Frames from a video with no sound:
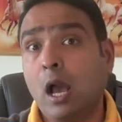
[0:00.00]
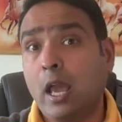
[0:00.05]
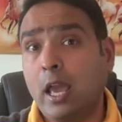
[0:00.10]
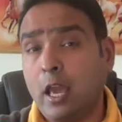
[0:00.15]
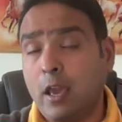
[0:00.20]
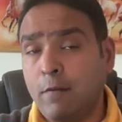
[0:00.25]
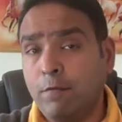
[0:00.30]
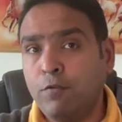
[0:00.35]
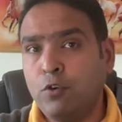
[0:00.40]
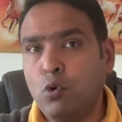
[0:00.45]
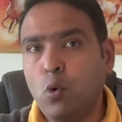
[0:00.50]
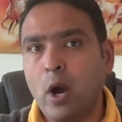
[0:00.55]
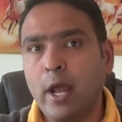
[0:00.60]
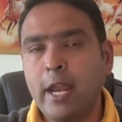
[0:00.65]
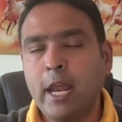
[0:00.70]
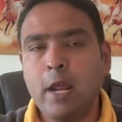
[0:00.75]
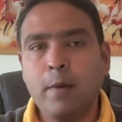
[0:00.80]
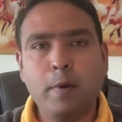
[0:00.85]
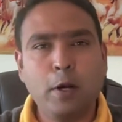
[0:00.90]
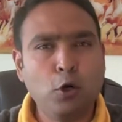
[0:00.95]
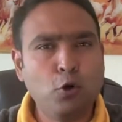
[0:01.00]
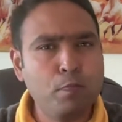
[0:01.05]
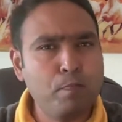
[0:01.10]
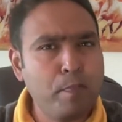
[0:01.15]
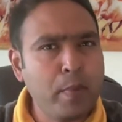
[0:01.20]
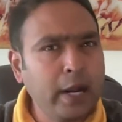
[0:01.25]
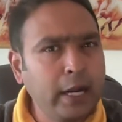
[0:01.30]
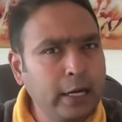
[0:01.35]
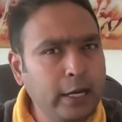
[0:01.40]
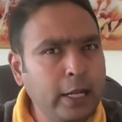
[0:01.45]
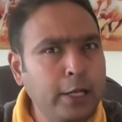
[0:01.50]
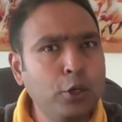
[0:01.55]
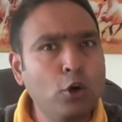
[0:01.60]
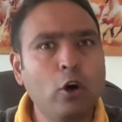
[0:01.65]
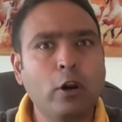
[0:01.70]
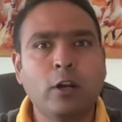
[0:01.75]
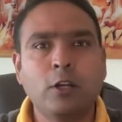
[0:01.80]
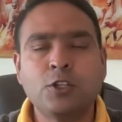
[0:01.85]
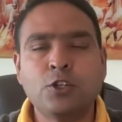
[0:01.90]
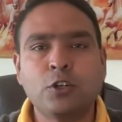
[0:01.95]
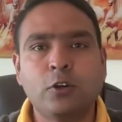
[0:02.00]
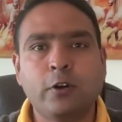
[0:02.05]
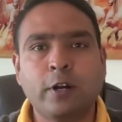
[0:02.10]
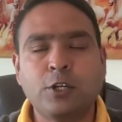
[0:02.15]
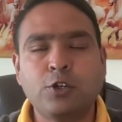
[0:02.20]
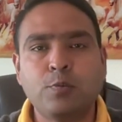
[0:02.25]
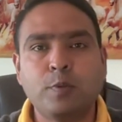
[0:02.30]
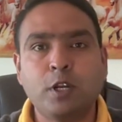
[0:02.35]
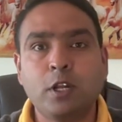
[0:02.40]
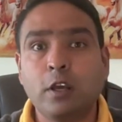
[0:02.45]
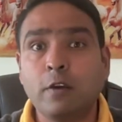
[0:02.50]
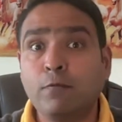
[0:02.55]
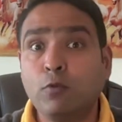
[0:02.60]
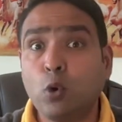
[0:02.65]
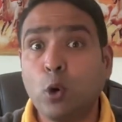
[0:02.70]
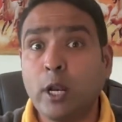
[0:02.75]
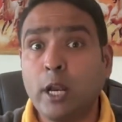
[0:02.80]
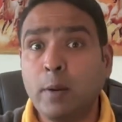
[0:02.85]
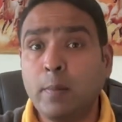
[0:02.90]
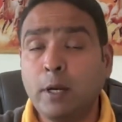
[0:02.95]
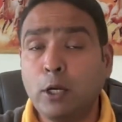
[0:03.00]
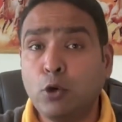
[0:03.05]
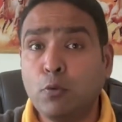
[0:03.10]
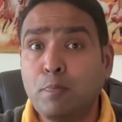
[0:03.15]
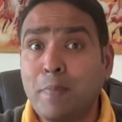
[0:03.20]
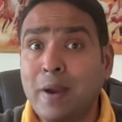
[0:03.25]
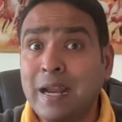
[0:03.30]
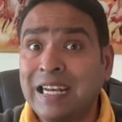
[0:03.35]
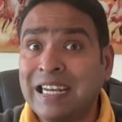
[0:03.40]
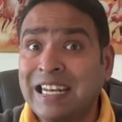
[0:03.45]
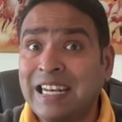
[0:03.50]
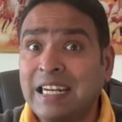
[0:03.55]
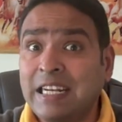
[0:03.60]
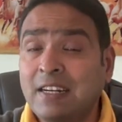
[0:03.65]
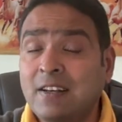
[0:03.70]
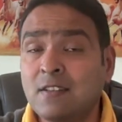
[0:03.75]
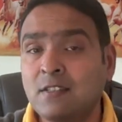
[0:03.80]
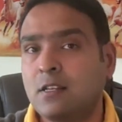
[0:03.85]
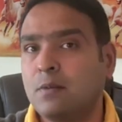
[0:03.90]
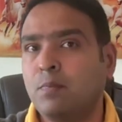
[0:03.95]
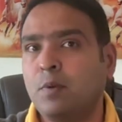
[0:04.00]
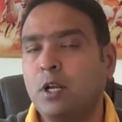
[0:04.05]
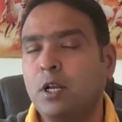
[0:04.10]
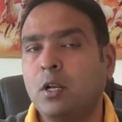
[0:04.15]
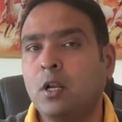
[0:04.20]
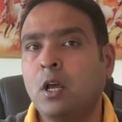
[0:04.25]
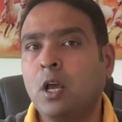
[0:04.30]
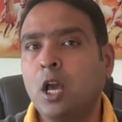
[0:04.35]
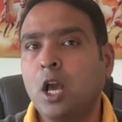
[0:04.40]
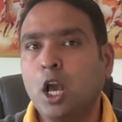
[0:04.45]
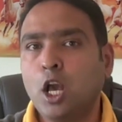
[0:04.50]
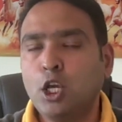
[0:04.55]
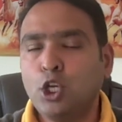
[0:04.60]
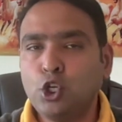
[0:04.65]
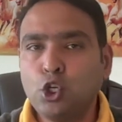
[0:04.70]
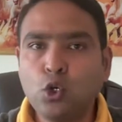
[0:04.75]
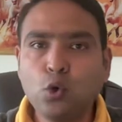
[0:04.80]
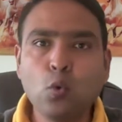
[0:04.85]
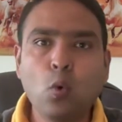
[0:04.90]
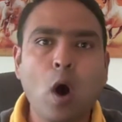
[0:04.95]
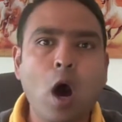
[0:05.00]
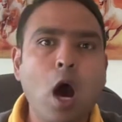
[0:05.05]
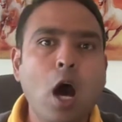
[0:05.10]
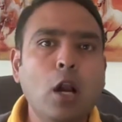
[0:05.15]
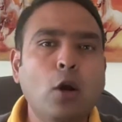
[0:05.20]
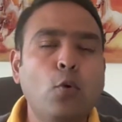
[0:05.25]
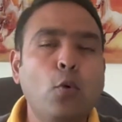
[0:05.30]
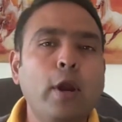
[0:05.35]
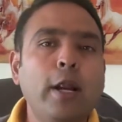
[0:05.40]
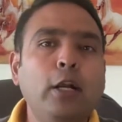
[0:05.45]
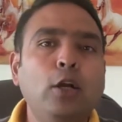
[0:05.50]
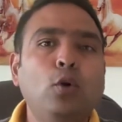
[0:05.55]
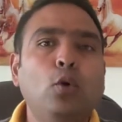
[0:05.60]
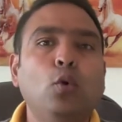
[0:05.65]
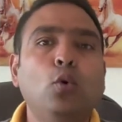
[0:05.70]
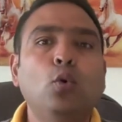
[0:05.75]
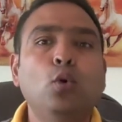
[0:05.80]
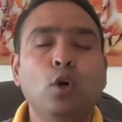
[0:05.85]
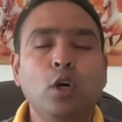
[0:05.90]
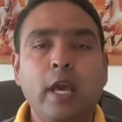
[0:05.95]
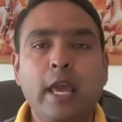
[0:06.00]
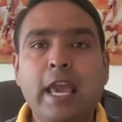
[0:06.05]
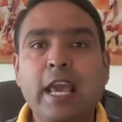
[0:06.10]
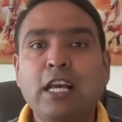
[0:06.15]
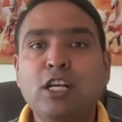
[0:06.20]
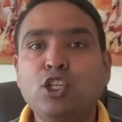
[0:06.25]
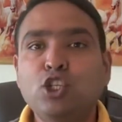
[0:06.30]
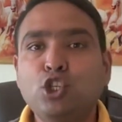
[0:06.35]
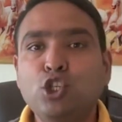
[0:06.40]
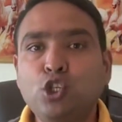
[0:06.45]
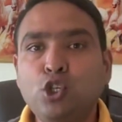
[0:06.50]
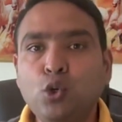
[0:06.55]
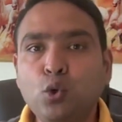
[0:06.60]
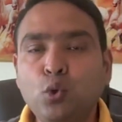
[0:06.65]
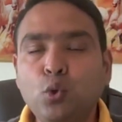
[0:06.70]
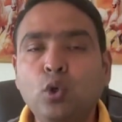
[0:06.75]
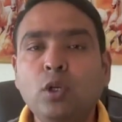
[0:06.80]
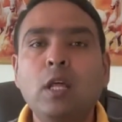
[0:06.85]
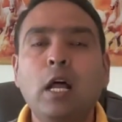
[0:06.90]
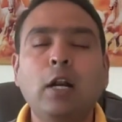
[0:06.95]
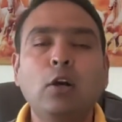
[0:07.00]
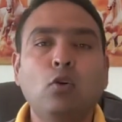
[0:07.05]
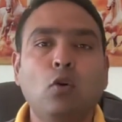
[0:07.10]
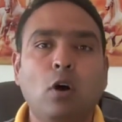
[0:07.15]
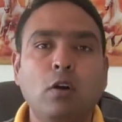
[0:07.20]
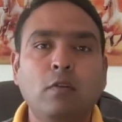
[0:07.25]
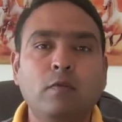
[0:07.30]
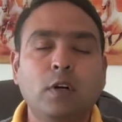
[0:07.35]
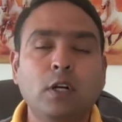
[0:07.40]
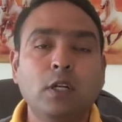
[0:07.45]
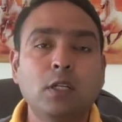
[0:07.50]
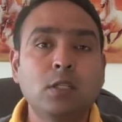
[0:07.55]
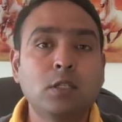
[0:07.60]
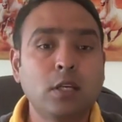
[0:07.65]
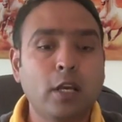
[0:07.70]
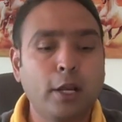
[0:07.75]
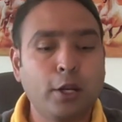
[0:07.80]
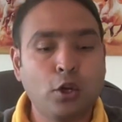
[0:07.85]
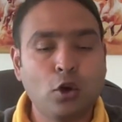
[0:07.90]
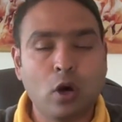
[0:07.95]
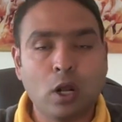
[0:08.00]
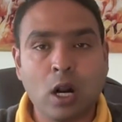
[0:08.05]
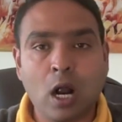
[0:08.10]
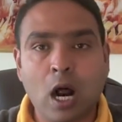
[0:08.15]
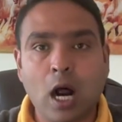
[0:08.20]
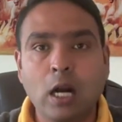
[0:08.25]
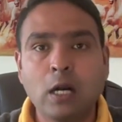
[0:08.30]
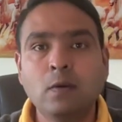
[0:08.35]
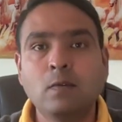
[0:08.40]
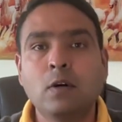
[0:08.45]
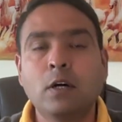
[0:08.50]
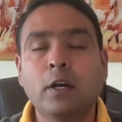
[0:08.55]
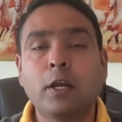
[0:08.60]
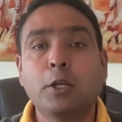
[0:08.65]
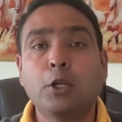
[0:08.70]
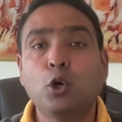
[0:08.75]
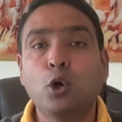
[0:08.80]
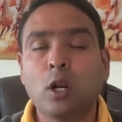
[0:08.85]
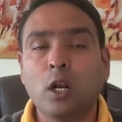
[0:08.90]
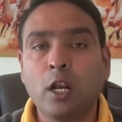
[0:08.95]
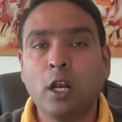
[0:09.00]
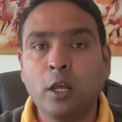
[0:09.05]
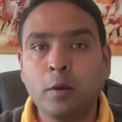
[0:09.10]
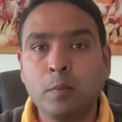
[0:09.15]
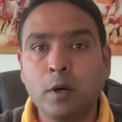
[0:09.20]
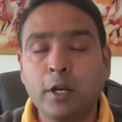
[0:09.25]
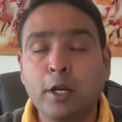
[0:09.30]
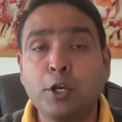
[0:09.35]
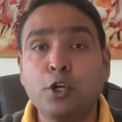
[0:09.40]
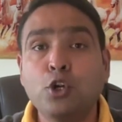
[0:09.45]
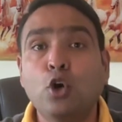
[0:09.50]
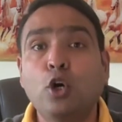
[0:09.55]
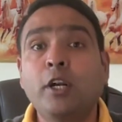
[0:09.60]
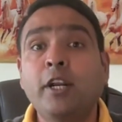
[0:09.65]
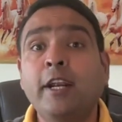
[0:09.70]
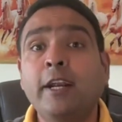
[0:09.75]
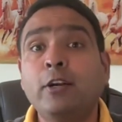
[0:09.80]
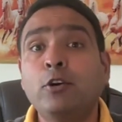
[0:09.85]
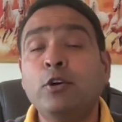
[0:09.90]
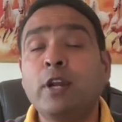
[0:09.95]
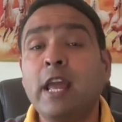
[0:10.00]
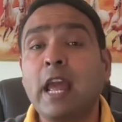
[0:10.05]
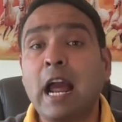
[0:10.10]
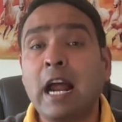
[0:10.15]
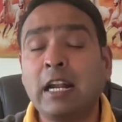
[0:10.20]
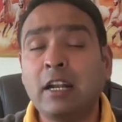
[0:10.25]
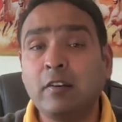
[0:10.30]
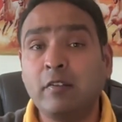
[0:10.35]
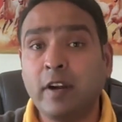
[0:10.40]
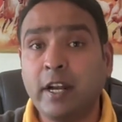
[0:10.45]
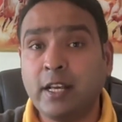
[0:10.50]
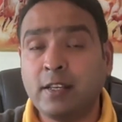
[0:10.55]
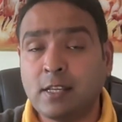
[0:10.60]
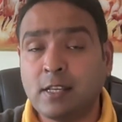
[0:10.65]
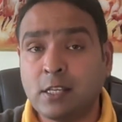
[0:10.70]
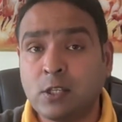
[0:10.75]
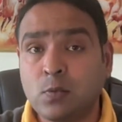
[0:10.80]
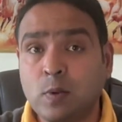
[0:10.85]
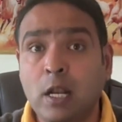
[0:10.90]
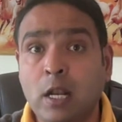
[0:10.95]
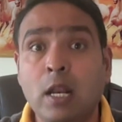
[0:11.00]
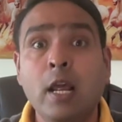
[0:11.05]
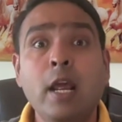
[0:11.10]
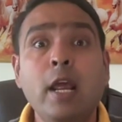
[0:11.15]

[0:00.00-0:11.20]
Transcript: If you are able to maintain your regimen, if you are able to maintain discipline, you are going to exude that confidence in your hard work, in your labor, in your day-to-day activities as well.